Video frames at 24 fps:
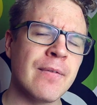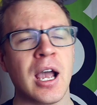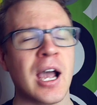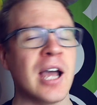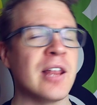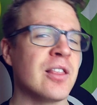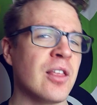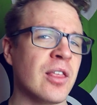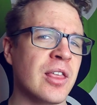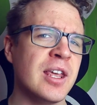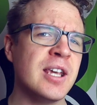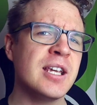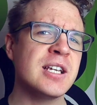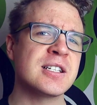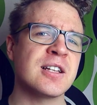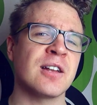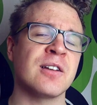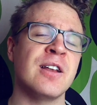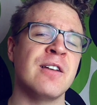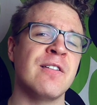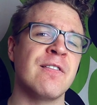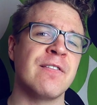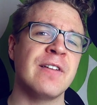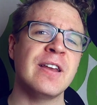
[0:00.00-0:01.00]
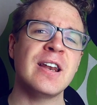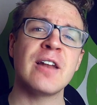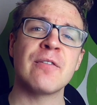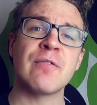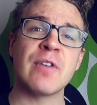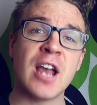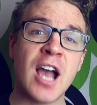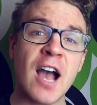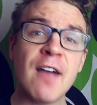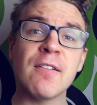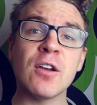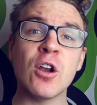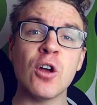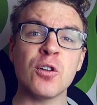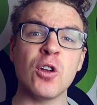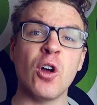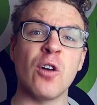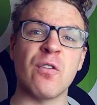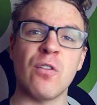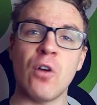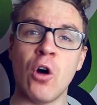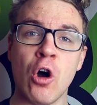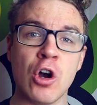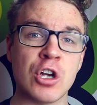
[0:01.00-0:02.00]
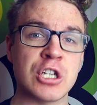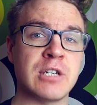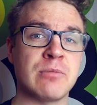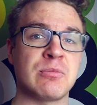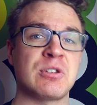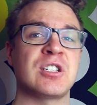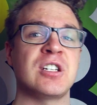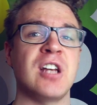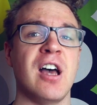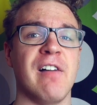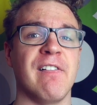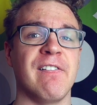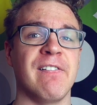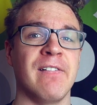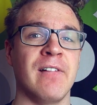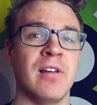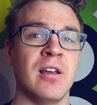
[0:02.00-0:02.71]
And the thing is that in Finland we have a lot of awesome stuff,